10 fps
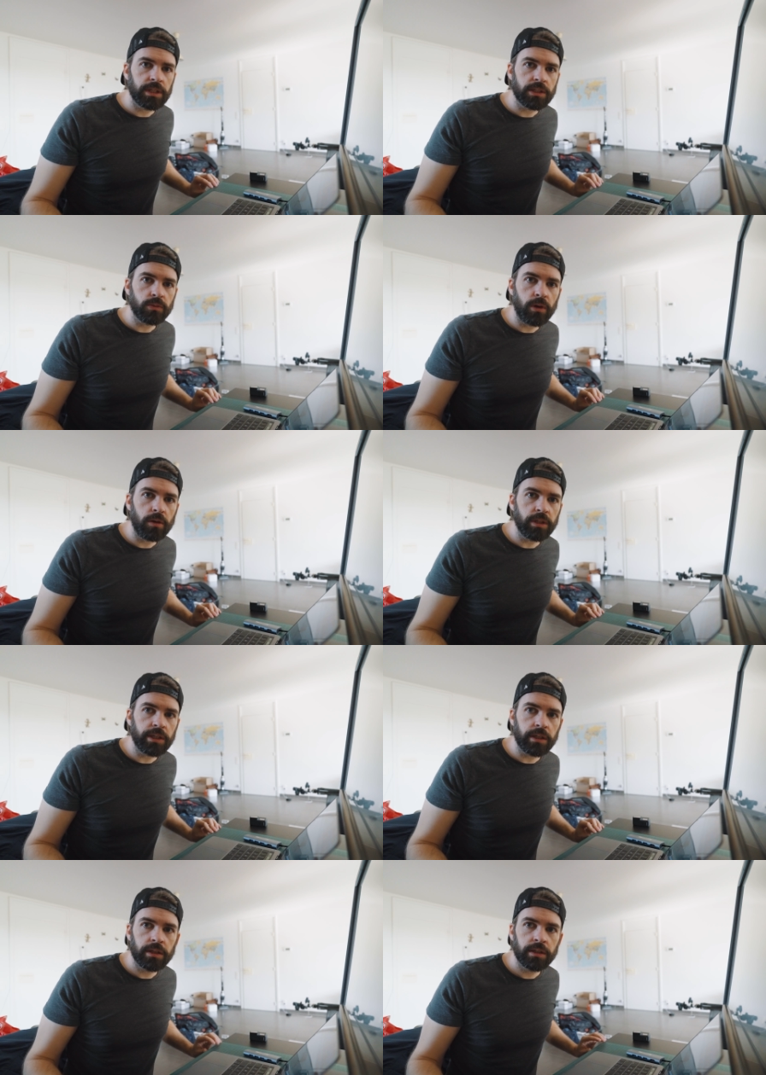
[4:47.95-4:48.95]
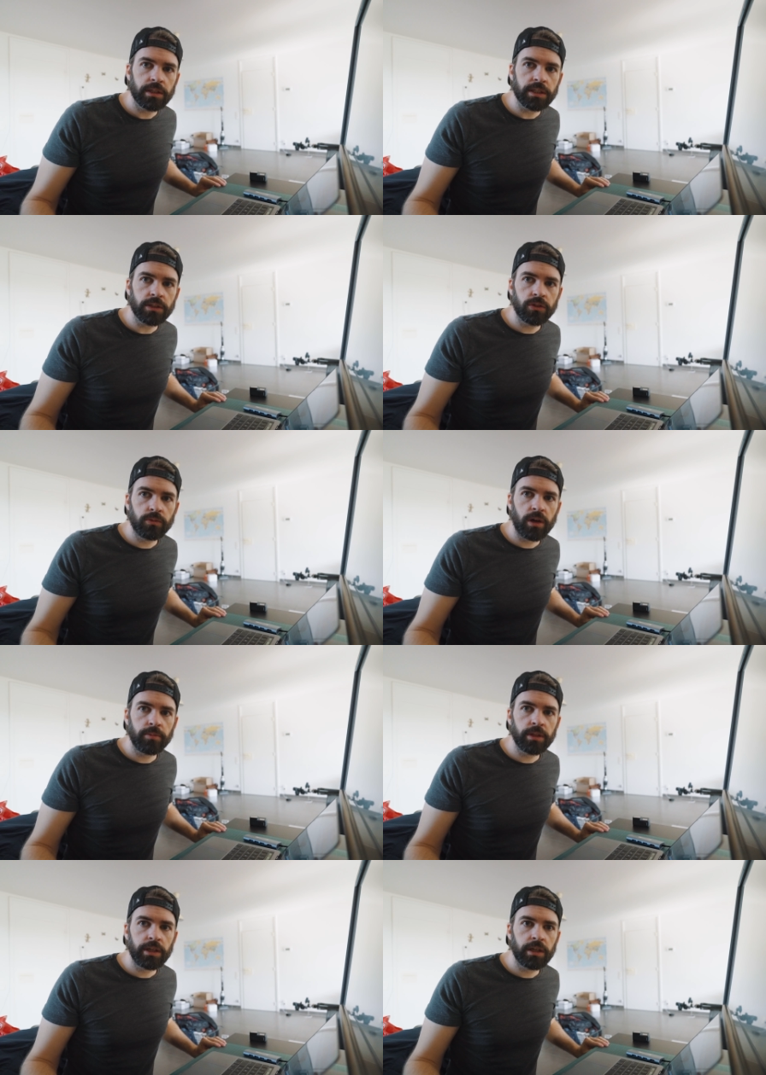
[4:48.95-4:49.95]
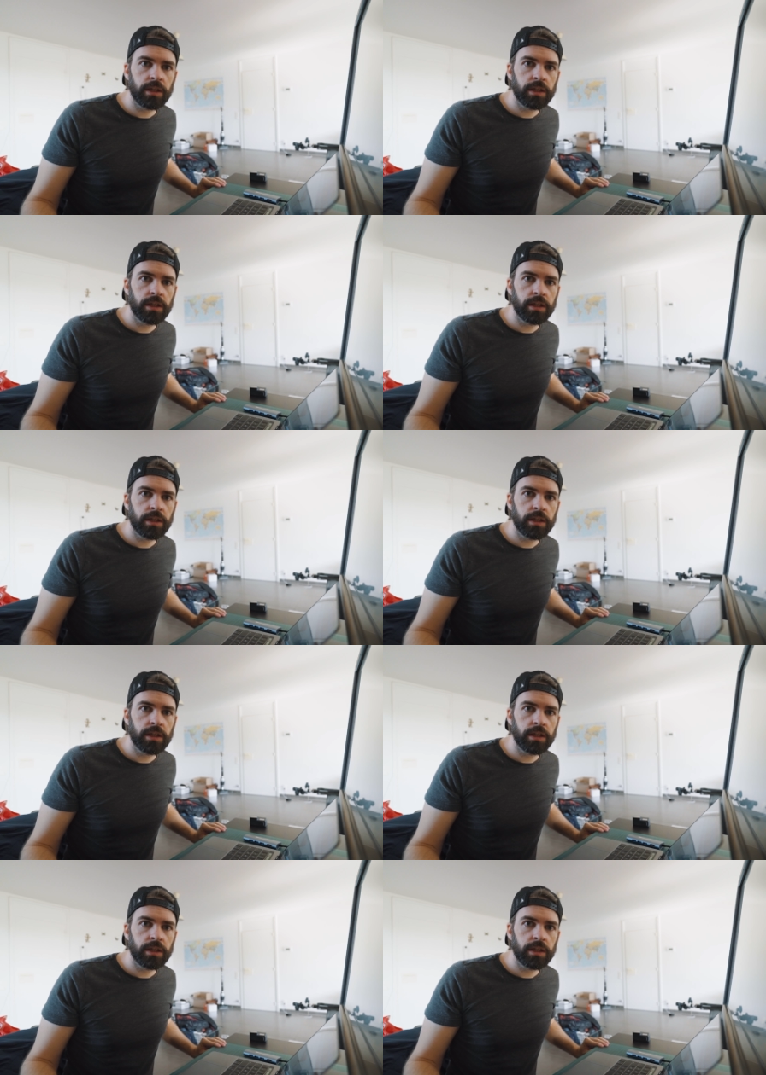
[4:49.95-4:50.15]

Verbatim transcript: that's wobbly. Is it too wobbly?